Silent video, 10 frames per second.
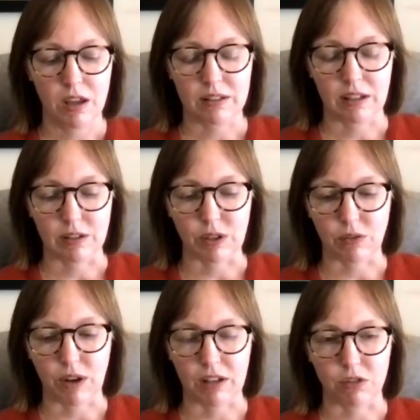scientific
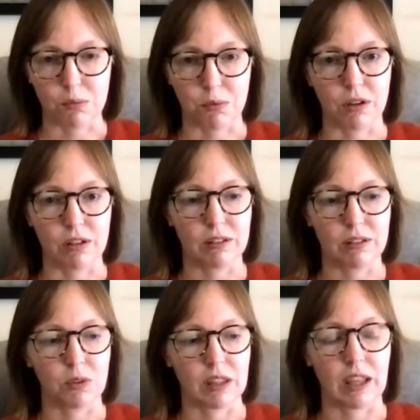advisory boards
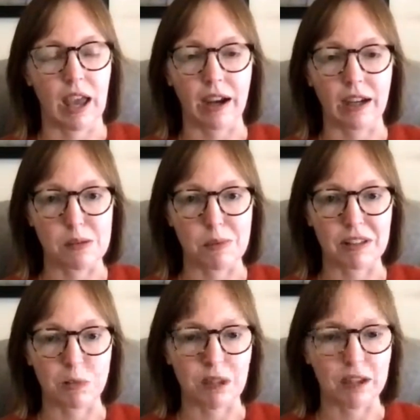within the academic
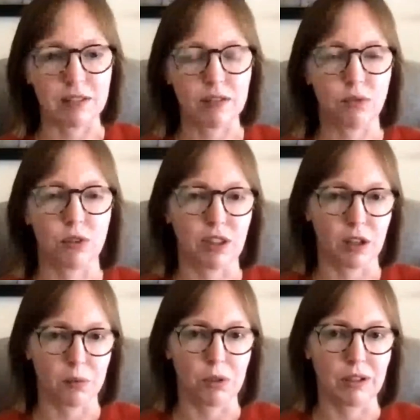space for
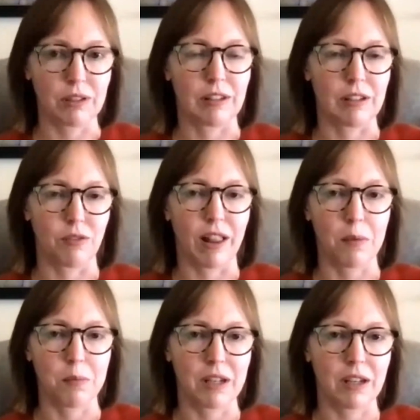therapeutics and
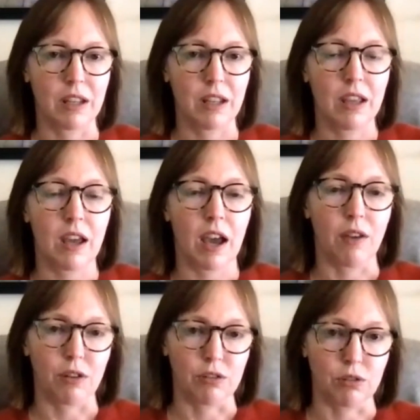development.
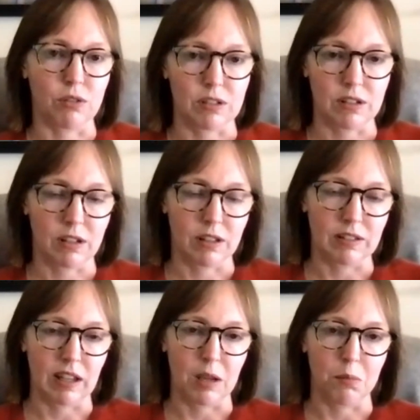I've also done the
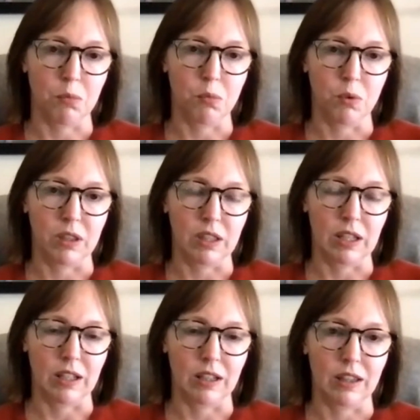same
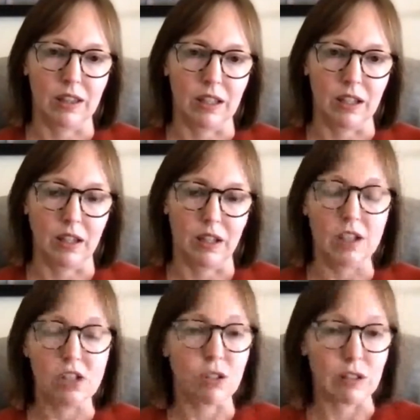within the
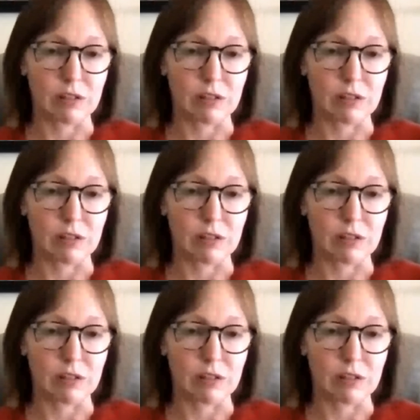industry